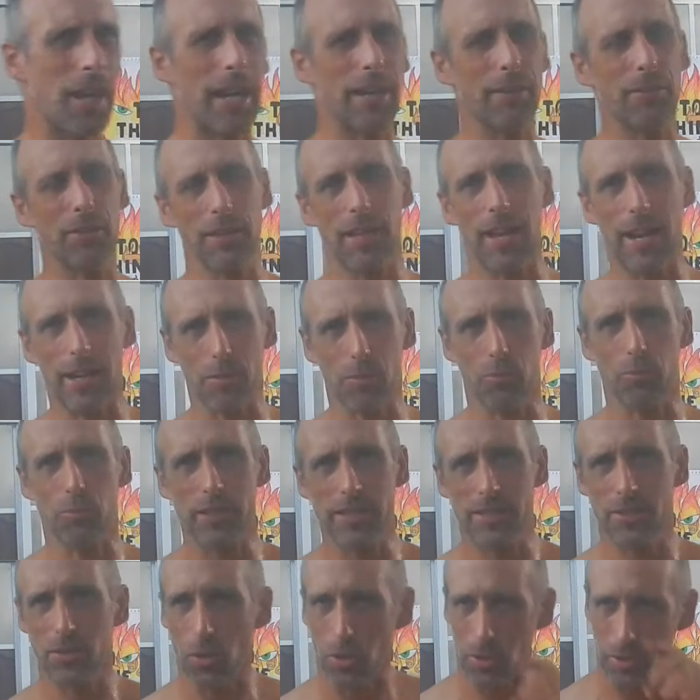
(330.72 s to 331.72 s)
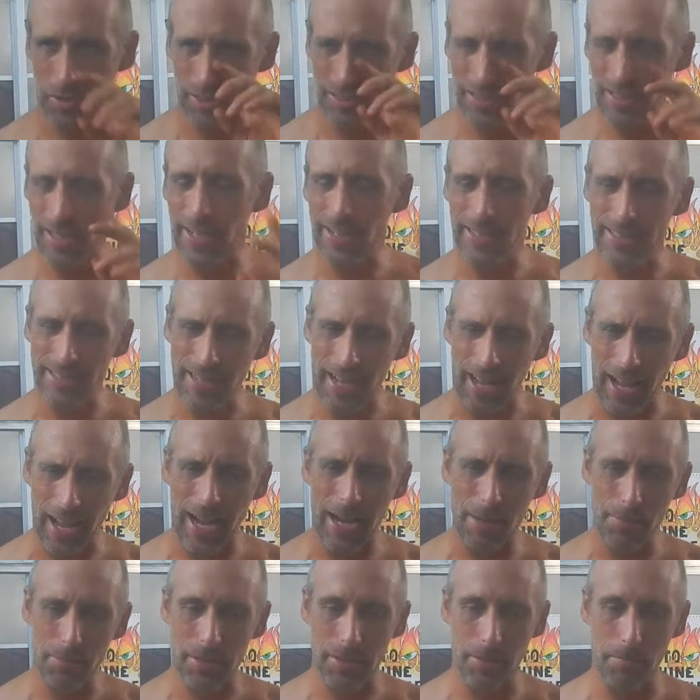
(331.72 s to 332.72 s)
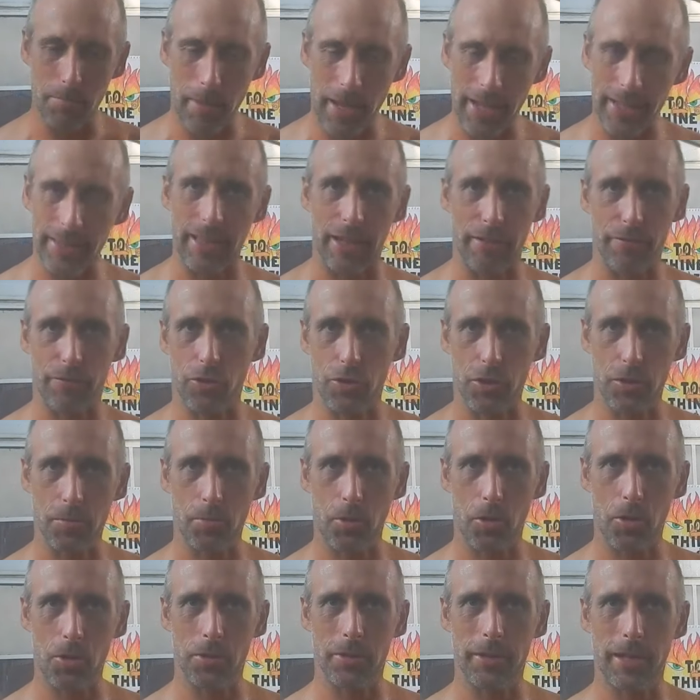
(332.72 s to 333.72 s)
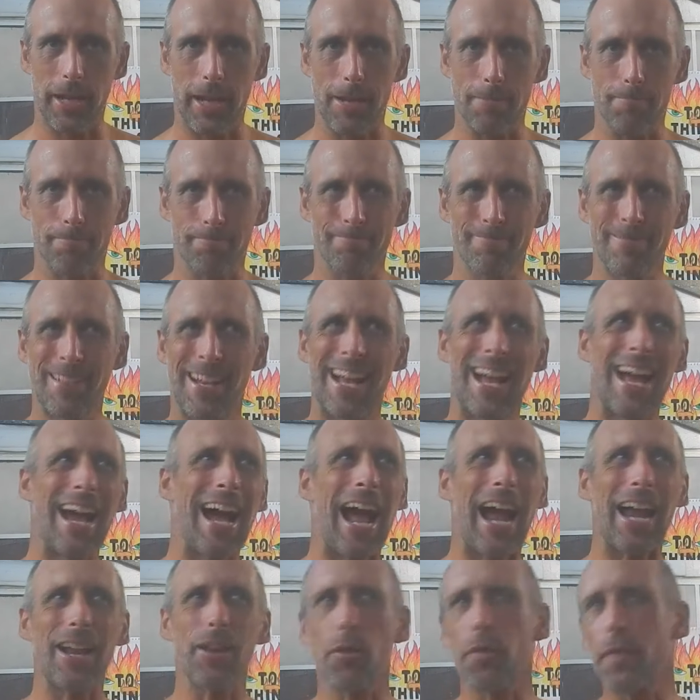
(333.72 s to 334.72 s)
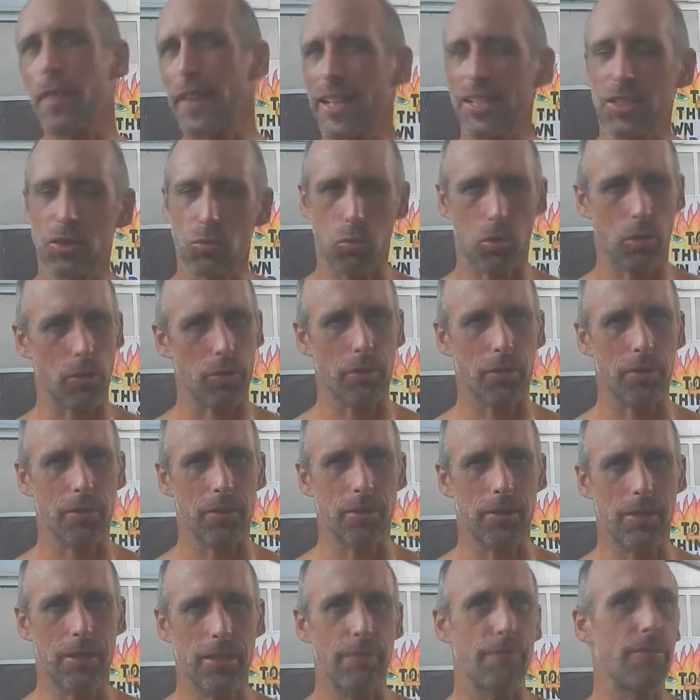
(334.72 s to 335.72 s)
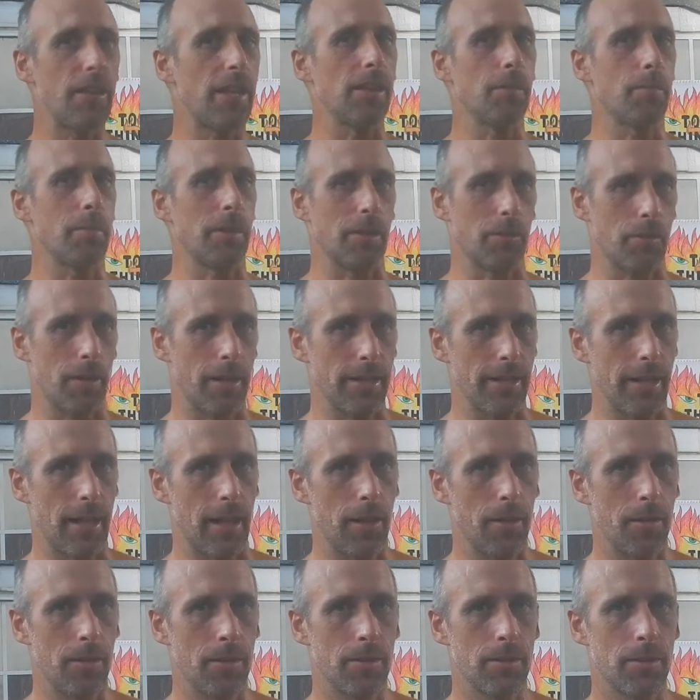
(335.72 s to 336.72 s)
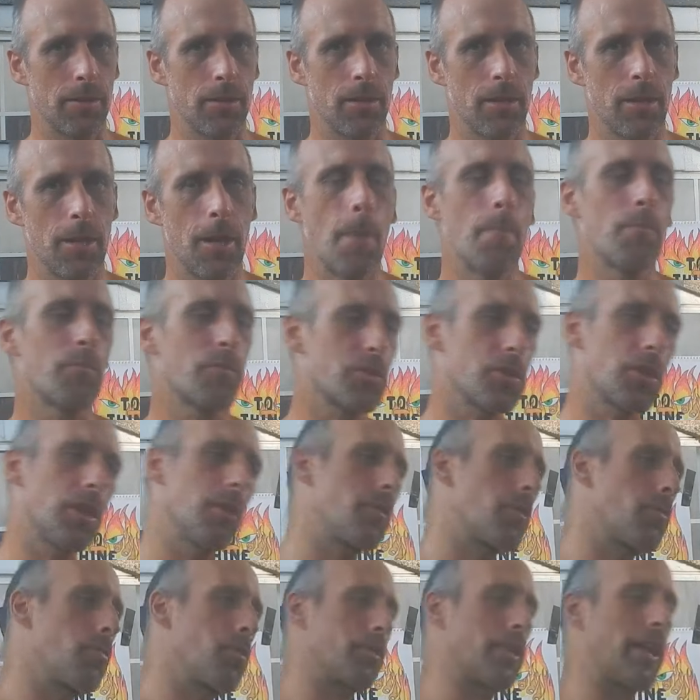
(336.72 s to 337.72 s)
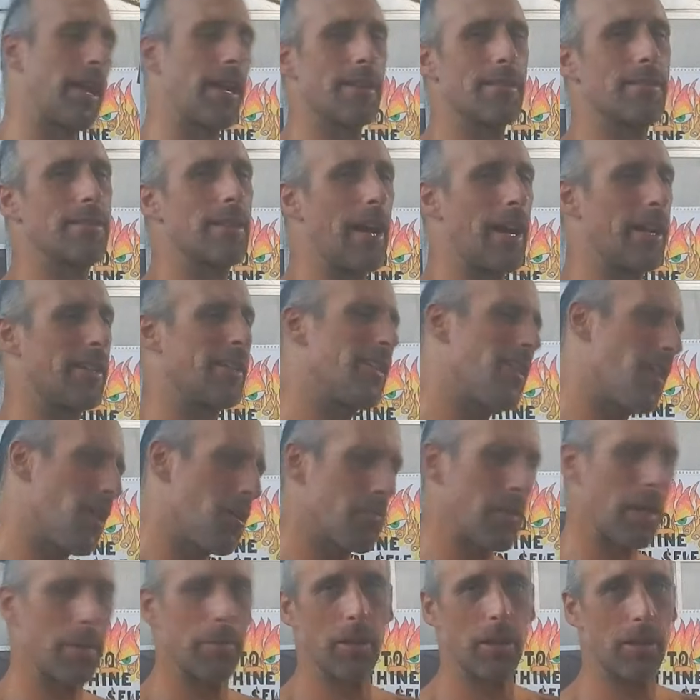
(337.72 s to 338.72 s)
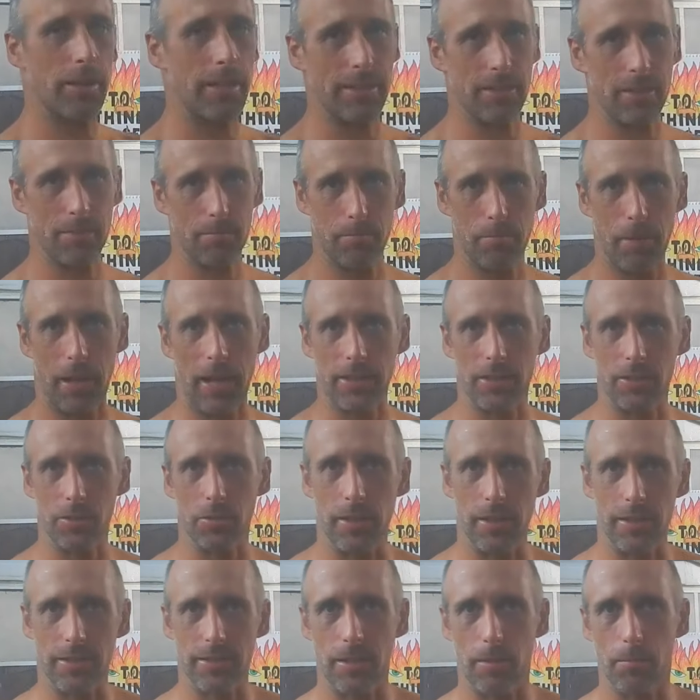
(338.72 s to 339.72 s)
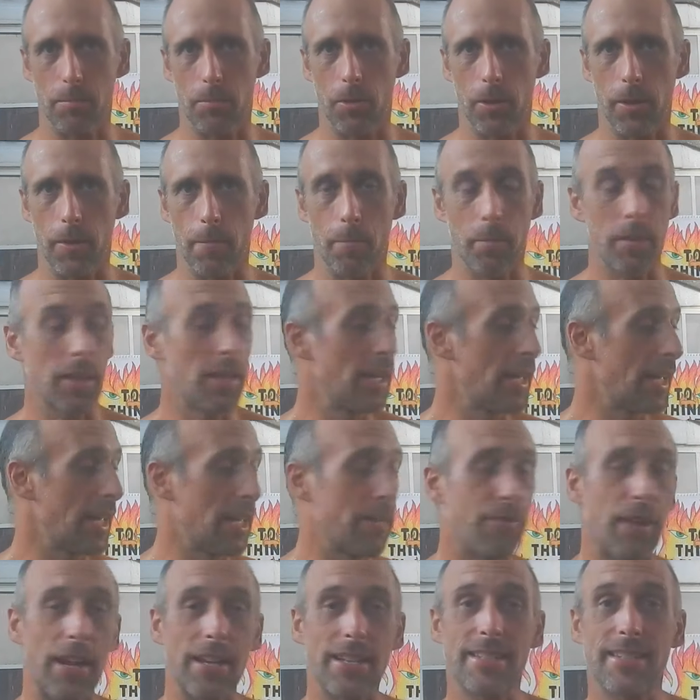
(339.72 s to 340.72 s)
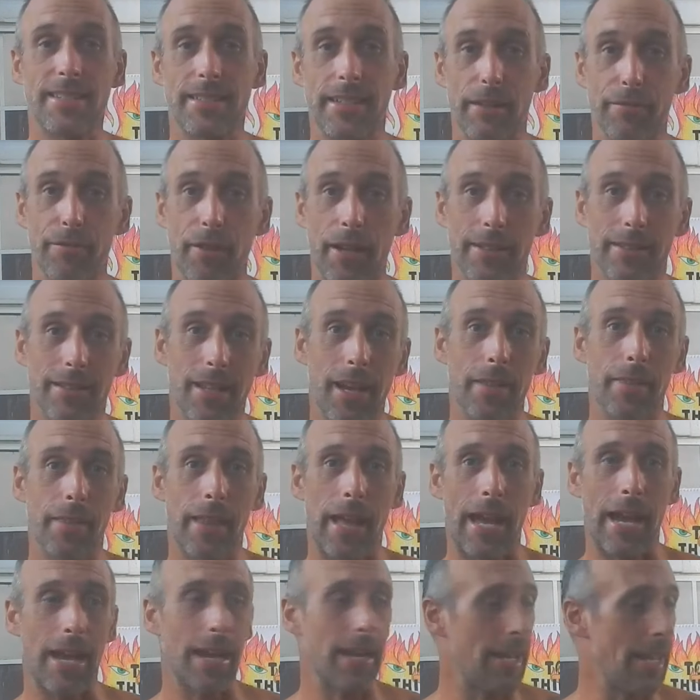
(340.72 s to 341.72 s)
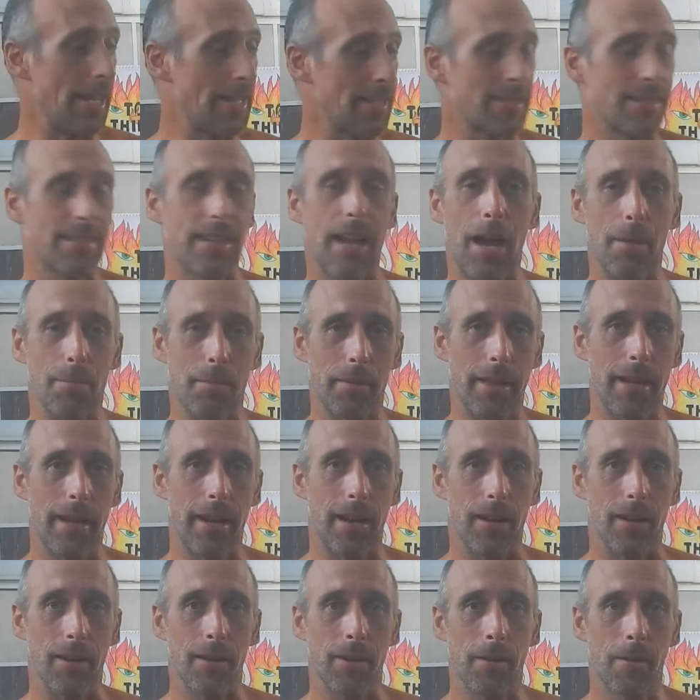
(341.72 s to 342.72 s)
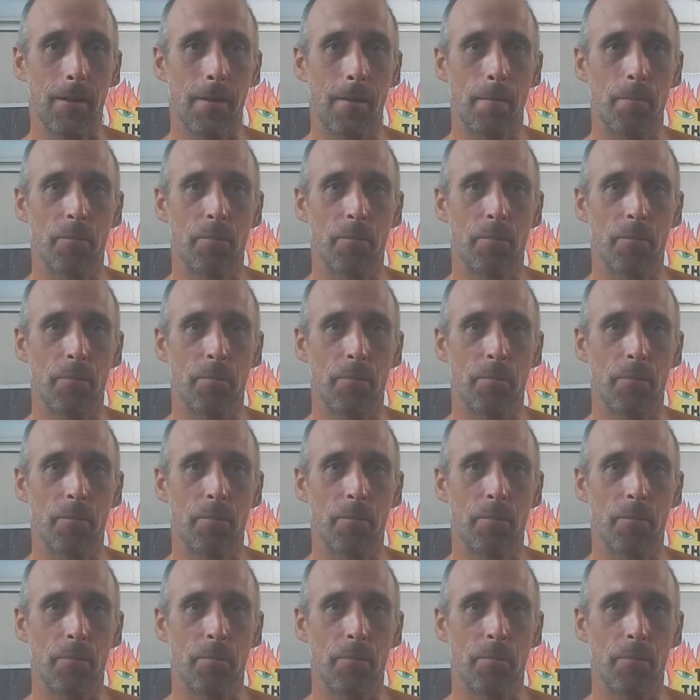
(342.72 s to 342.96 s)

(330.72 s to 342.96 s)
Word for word: kind of a lot of resources, a lot of time to make that first prototype. I don't think it's worth developing right now. So let me put that aside. You know, maybe I'll get back to it at some point. If I'd, if I'd done that and stopped there,